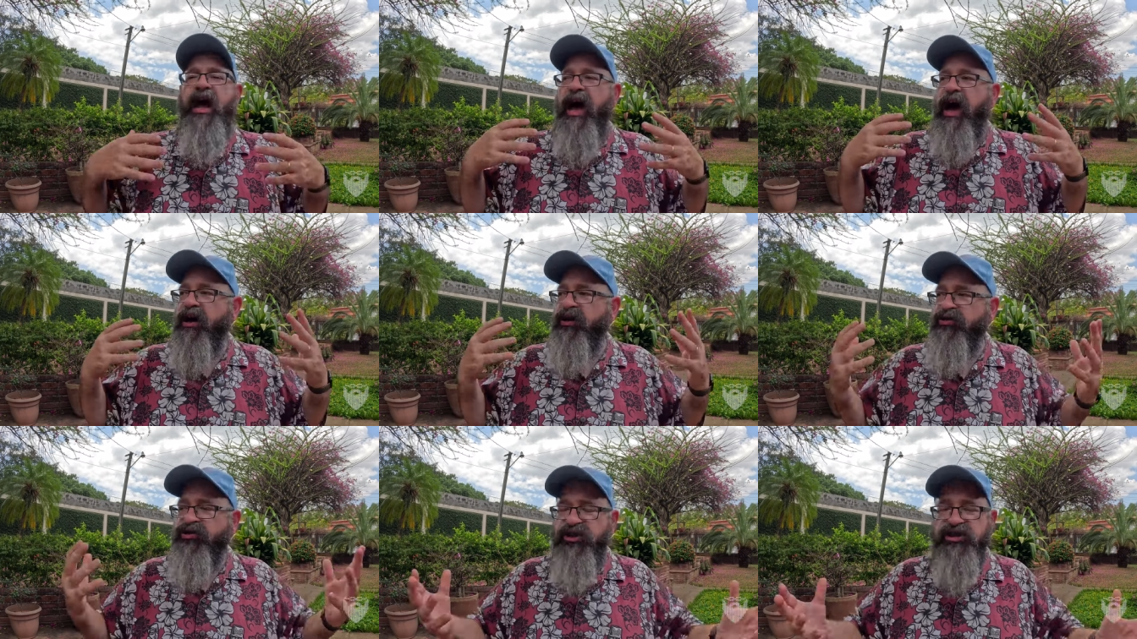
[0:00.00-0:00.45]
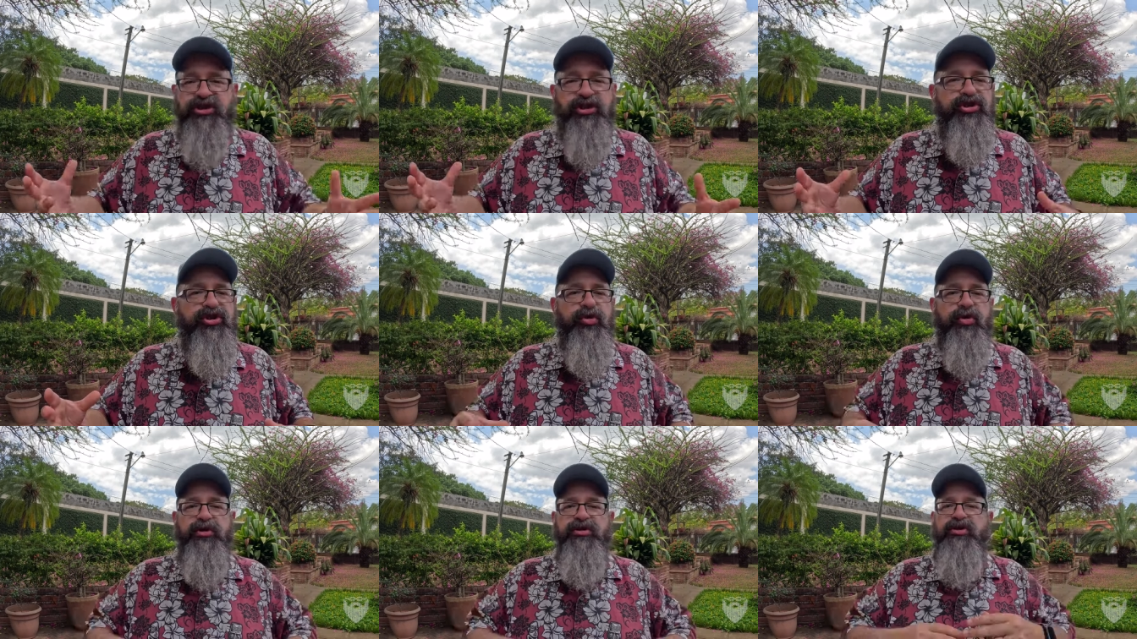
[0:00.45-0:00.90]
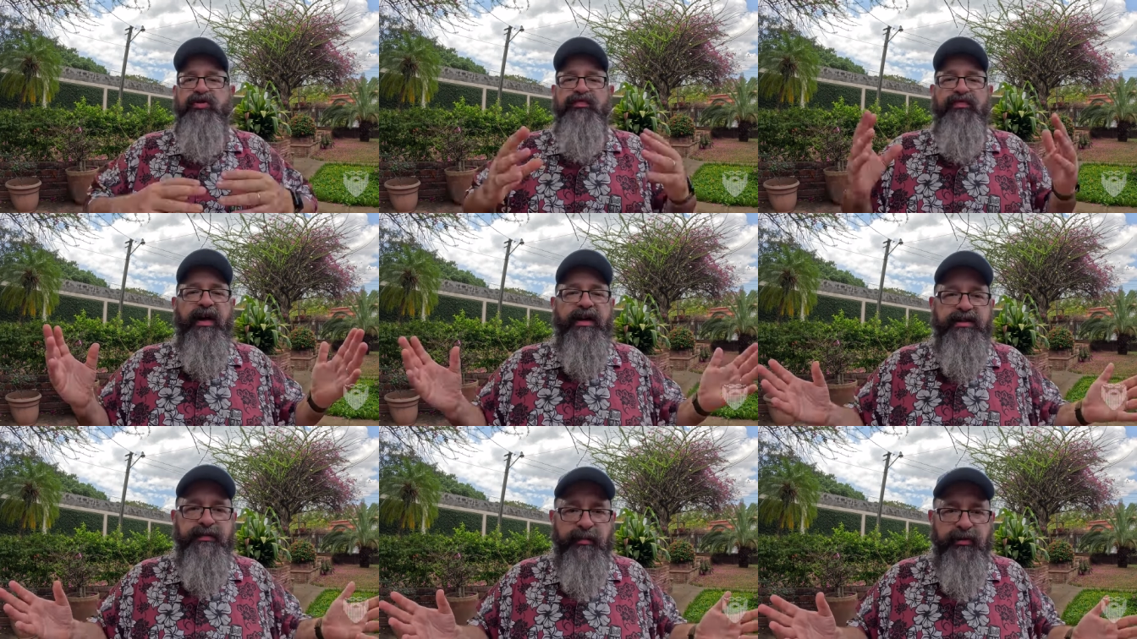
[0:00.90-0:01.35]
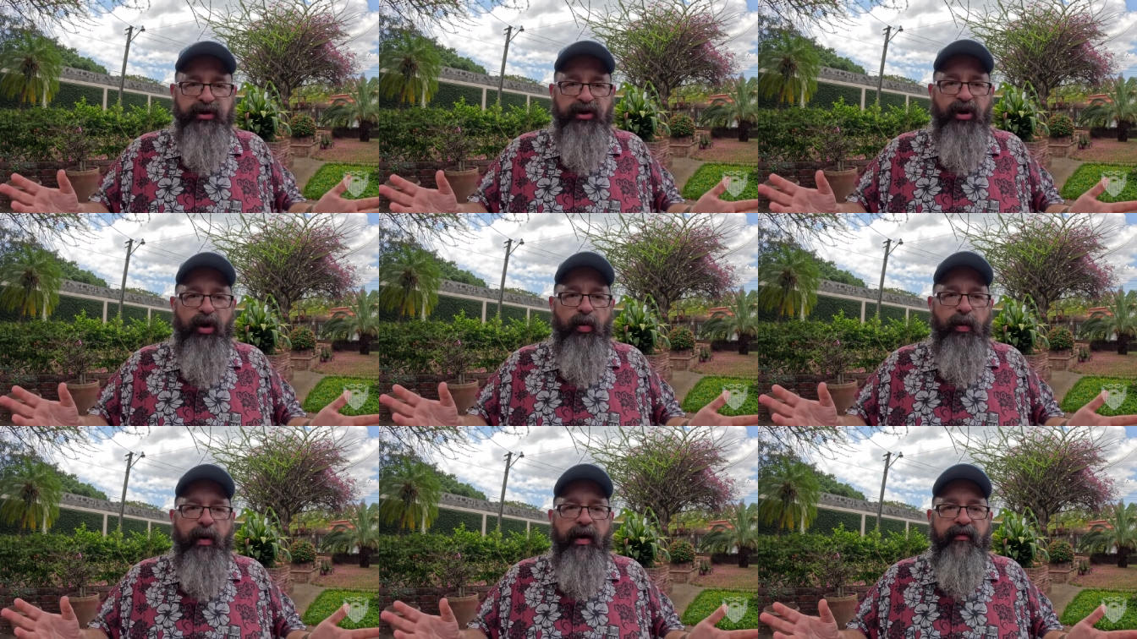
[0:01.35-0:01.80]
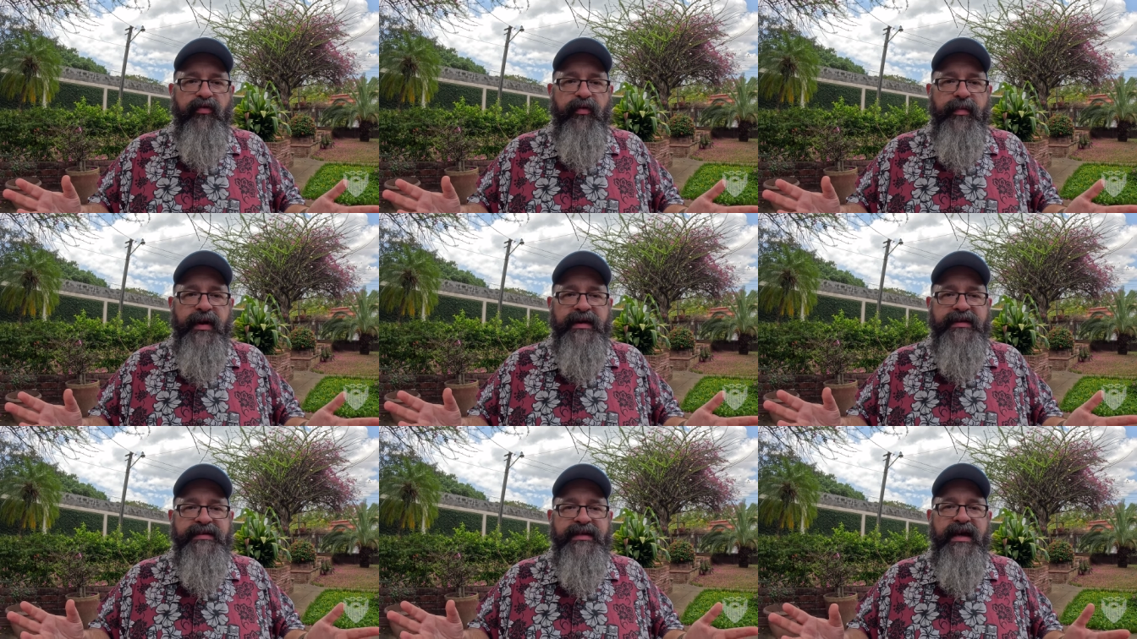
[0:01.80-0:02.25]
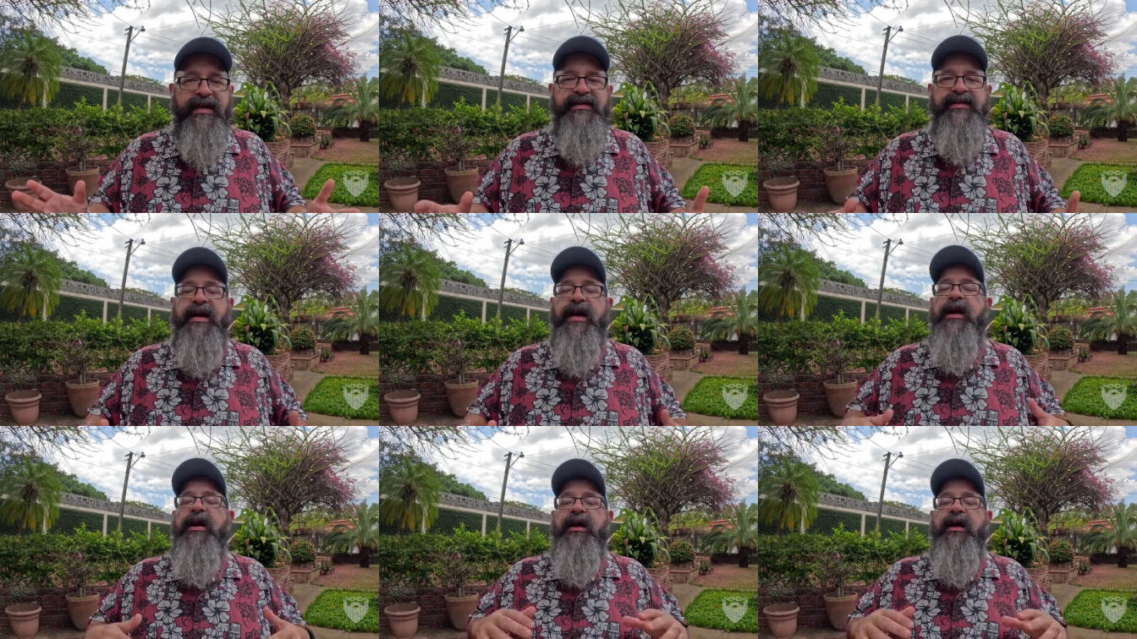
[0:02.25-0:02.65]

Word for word: you're just a tourist, you're flexible to go wherever it makes sense.